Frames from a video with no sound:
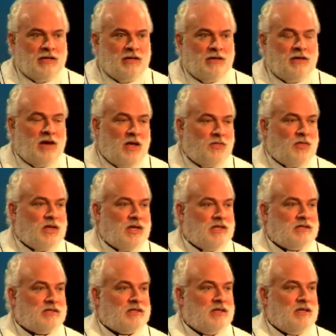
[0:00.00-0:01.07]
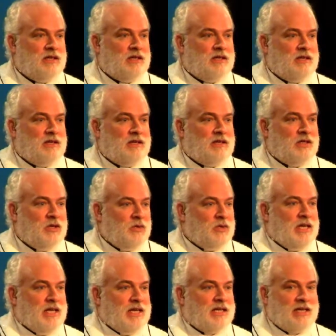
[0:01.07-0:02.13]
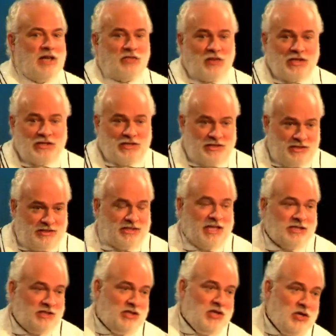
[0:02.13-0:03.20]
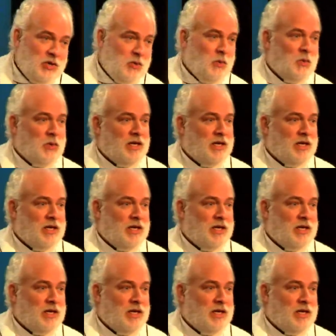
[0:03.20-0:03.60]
Nothing's unique, nothing says you.